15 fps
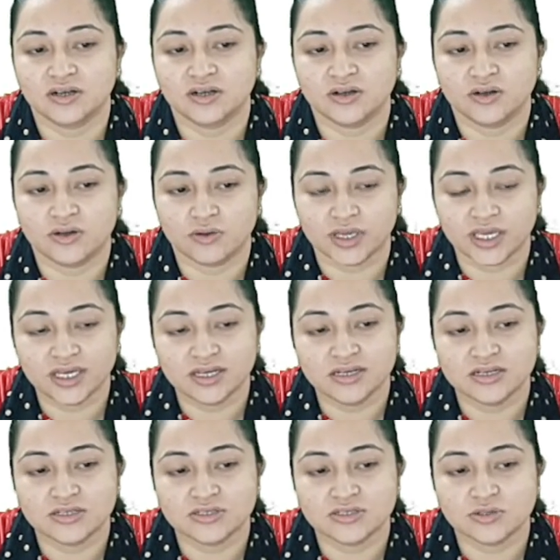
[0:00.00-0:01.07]
Okay,
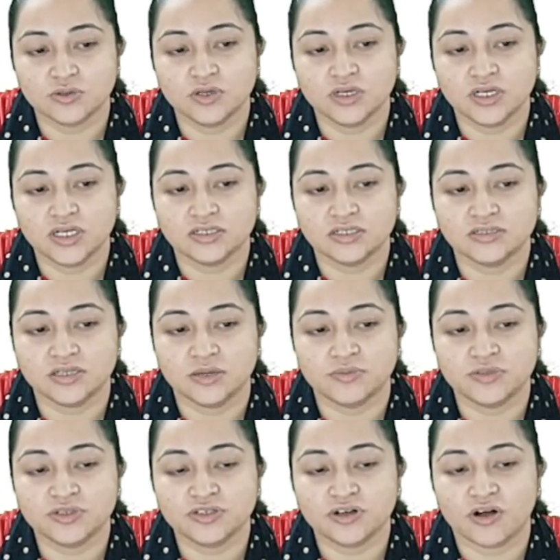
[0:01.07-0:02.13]
so
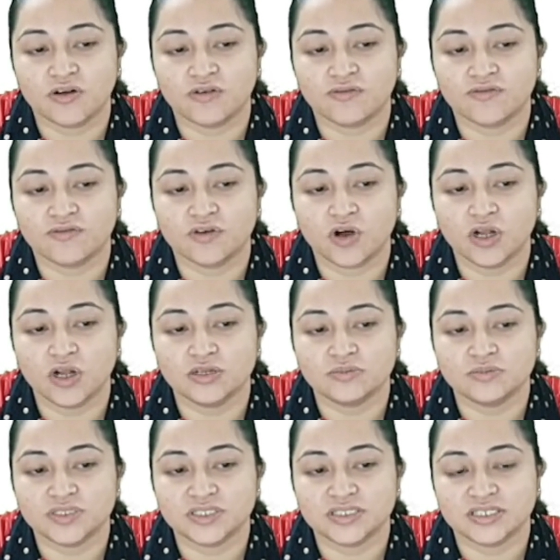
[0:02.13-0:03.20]
number of
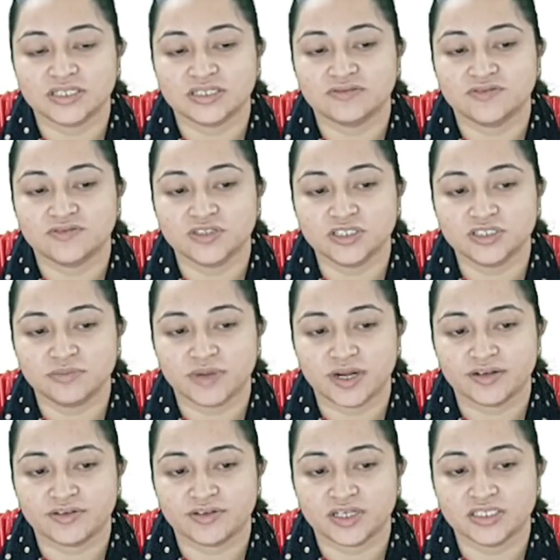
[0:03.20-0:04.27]
columns in first
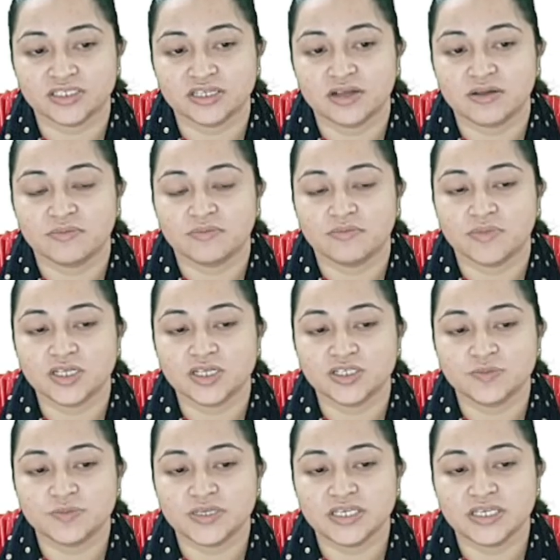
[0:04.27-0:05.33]
matrix
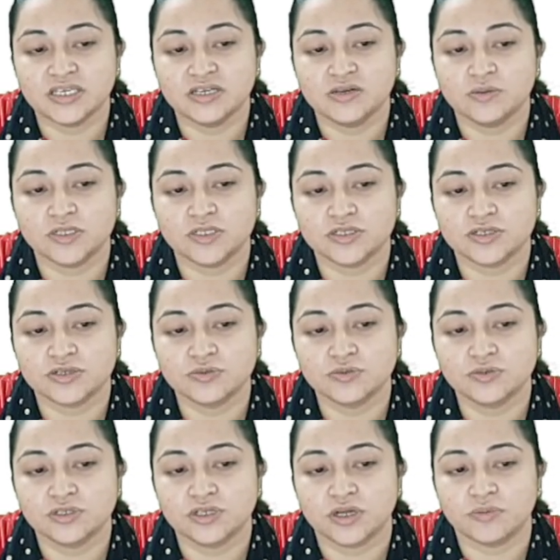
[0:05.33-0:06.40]
must be equals to
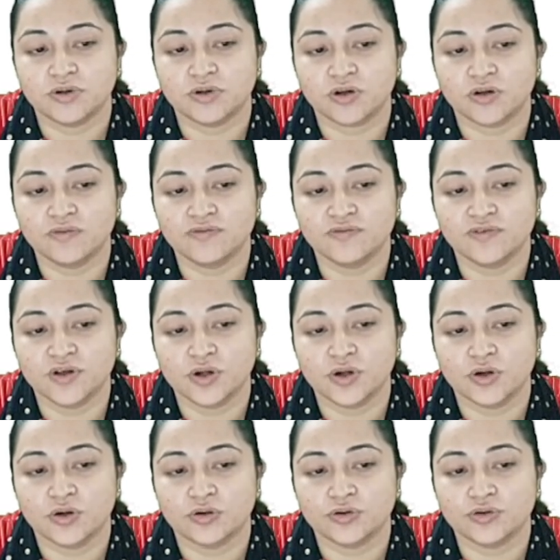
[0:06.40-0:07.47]
number of
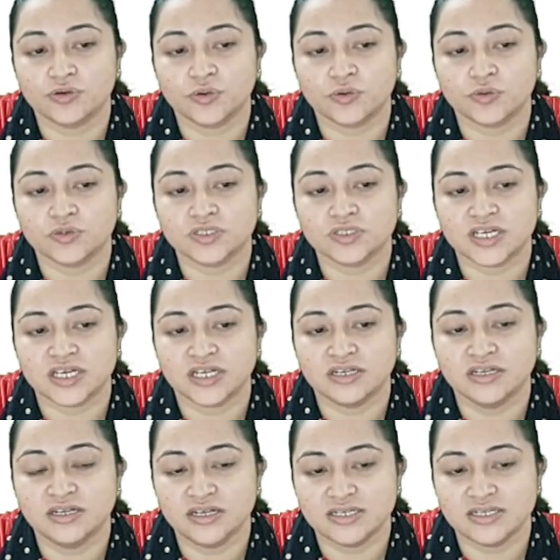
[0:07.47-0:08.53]
rows
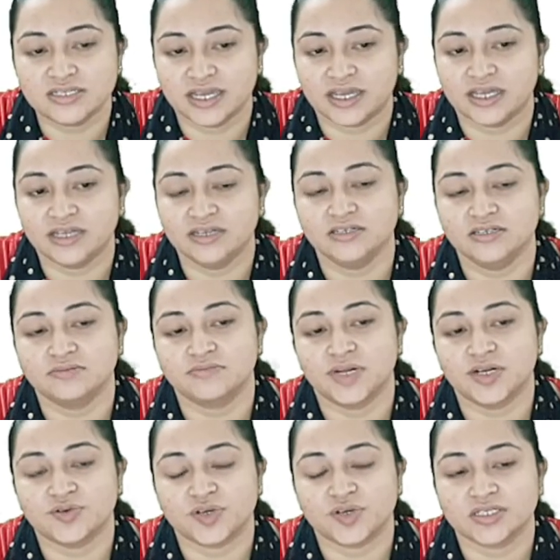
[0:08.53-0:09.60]
in second
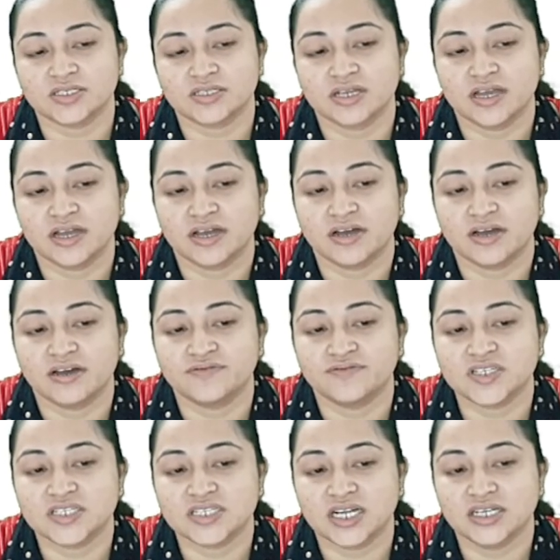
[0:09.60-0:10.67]
matrix. If
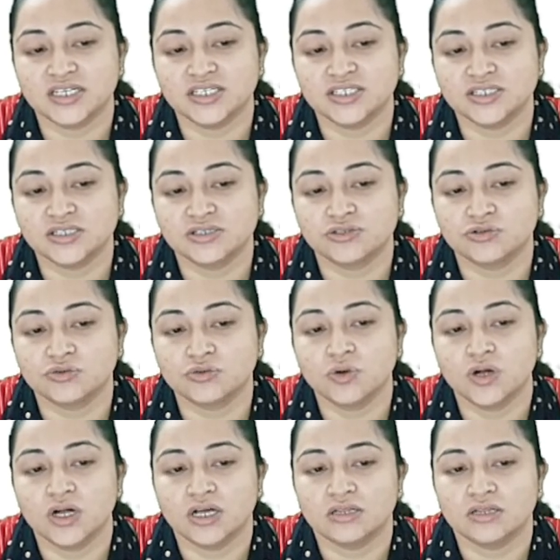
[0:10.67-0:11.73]
this condition is true,
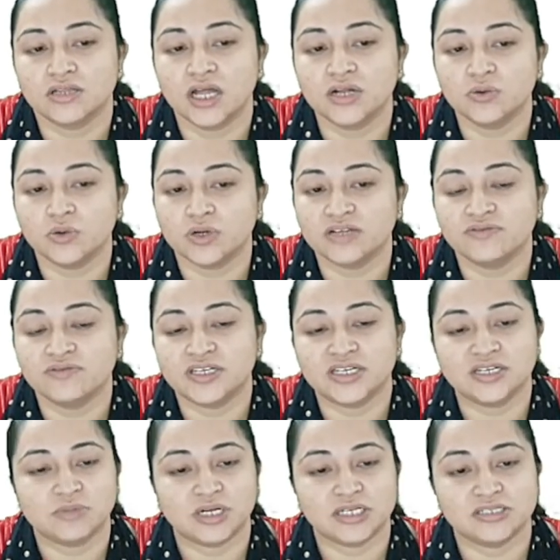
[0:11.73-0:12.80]
then only we
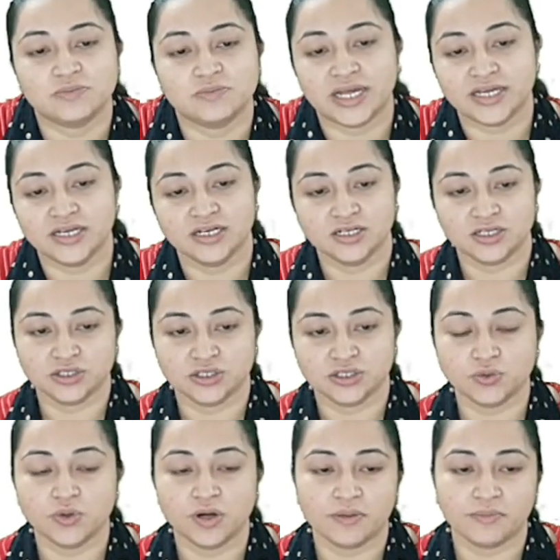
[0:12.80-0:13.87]
can multiply
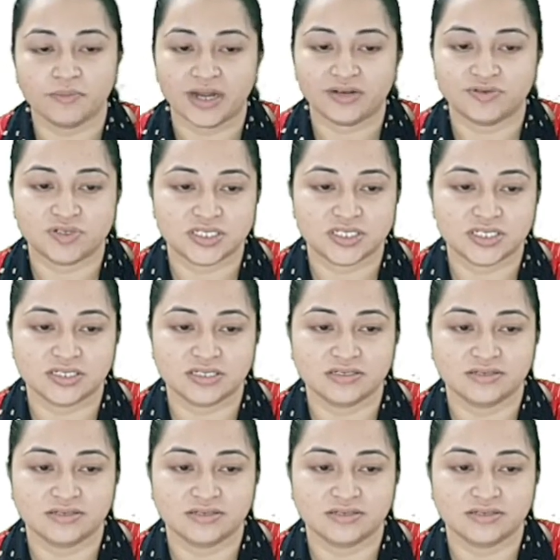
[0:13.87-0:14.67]
two matrices